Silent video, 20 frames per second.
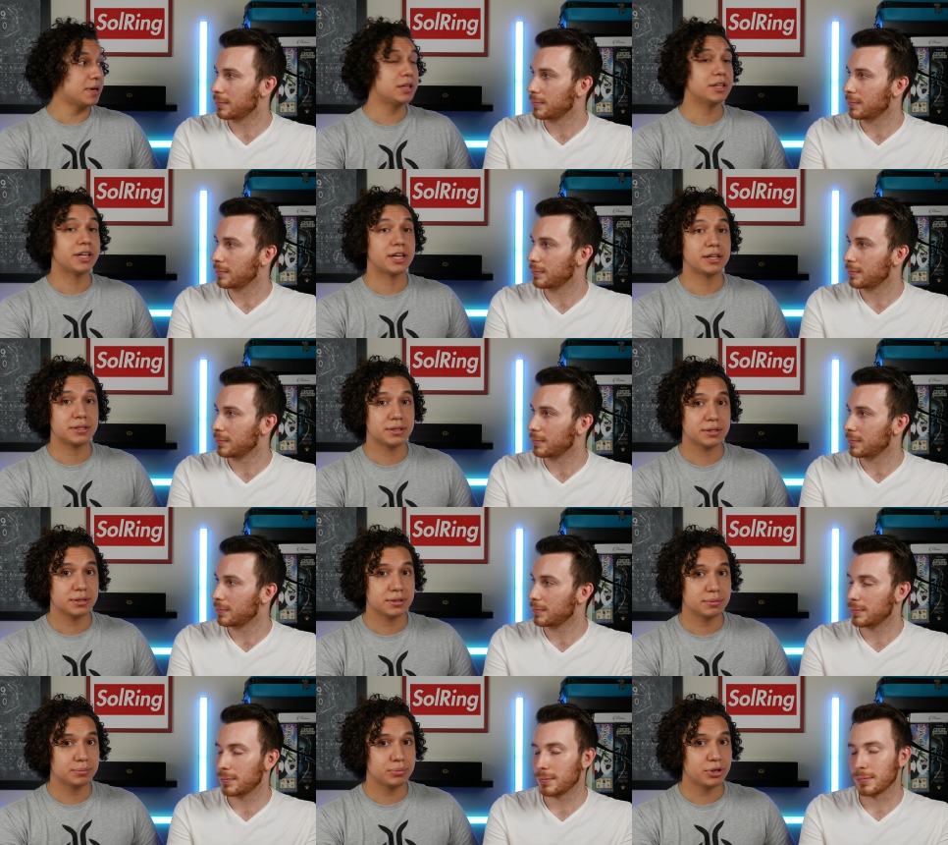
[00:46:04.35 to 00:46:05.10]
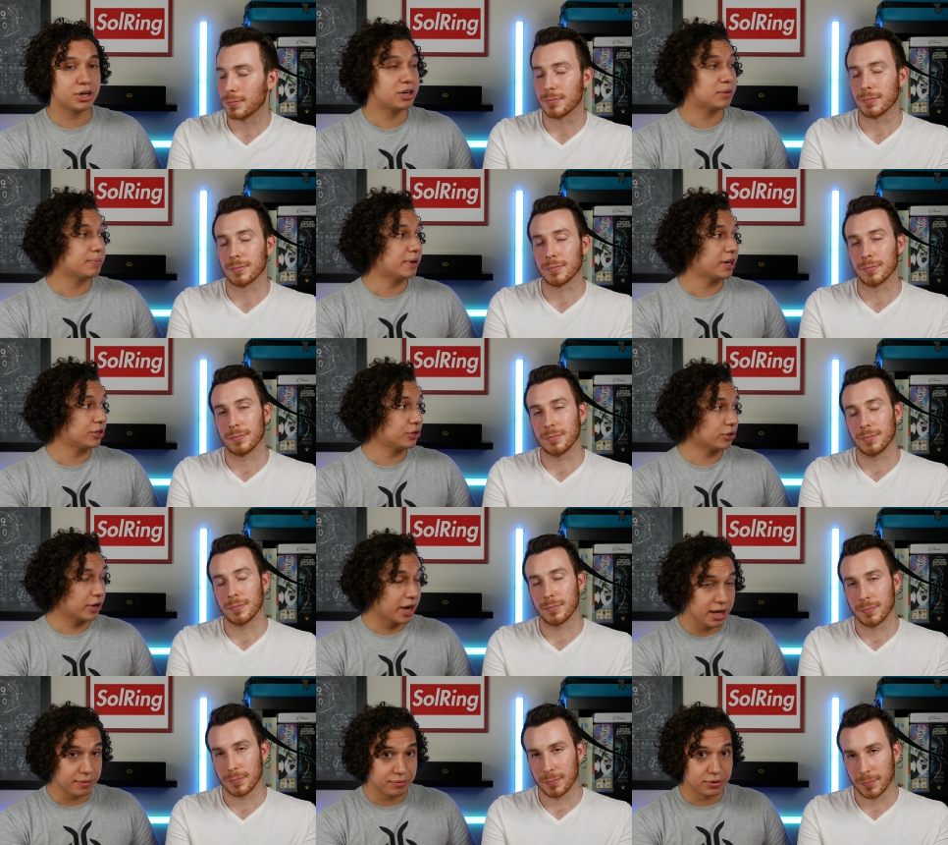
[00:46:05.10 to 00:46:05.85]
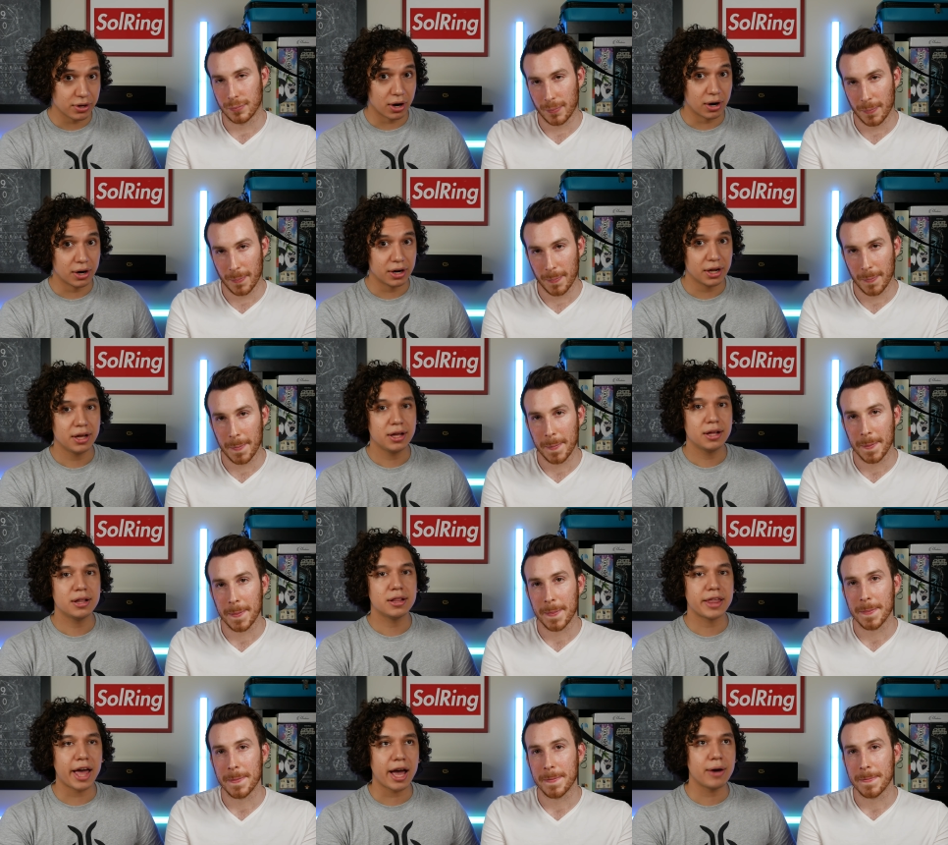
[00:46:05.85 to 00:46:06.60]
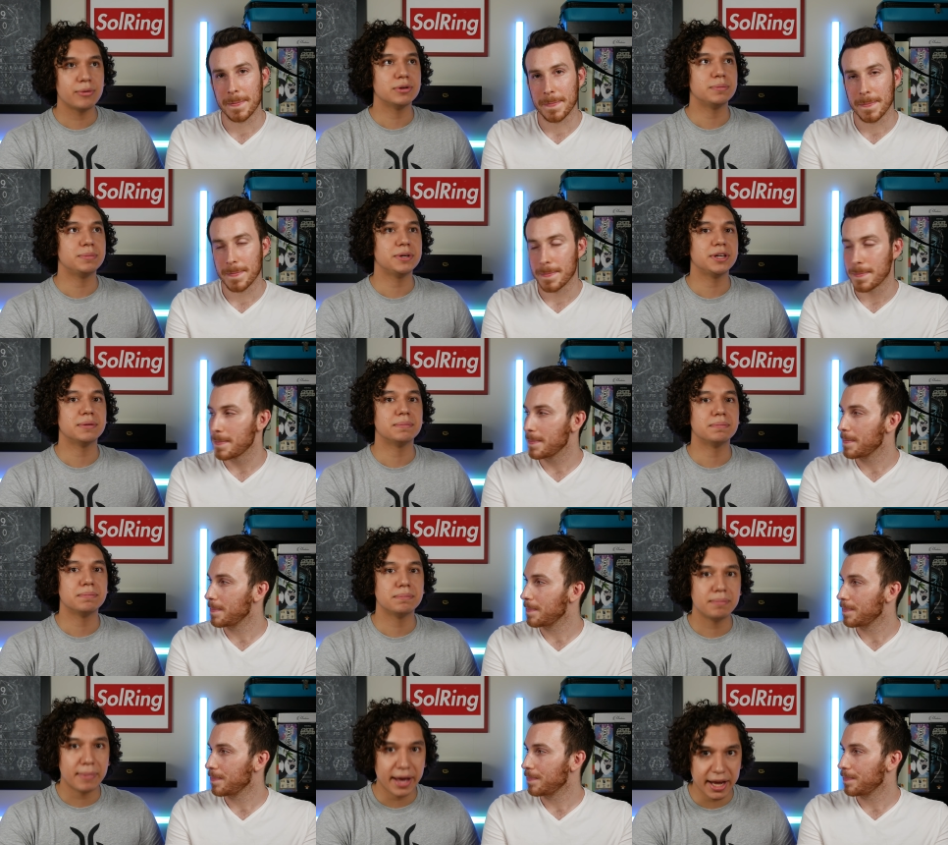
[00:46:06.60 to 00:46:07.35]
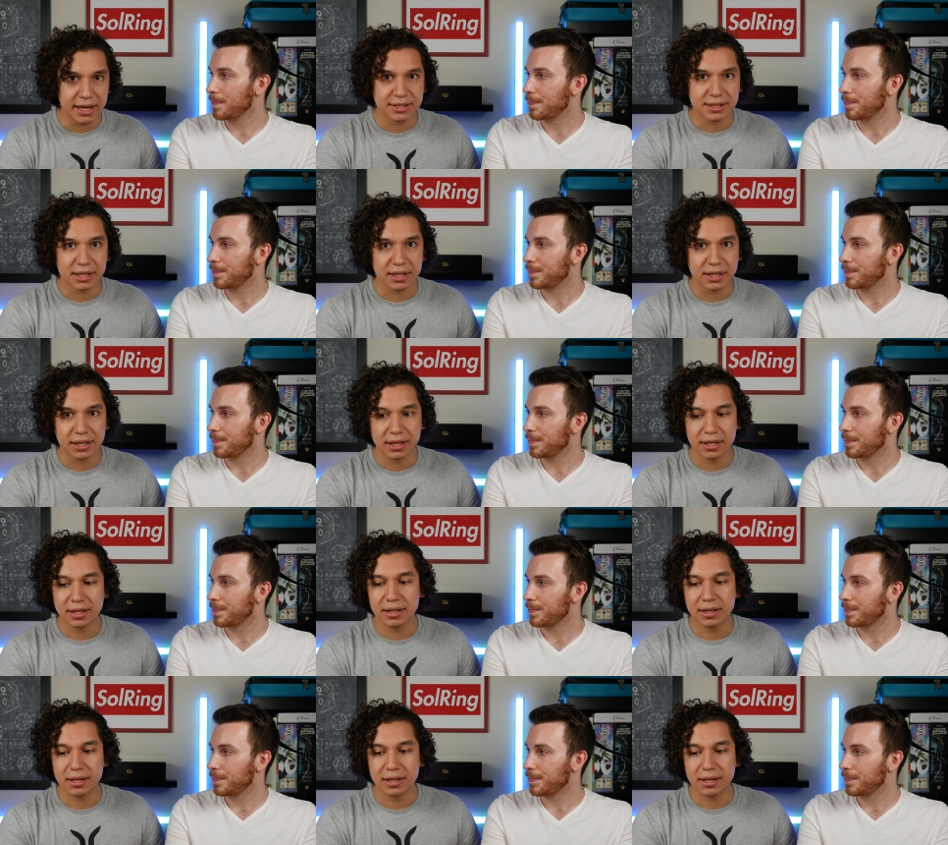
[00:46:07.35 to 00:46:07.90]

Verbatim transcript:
Speaker 1: mill it, put it in mm-hmm. my graveyard, that would be amazing.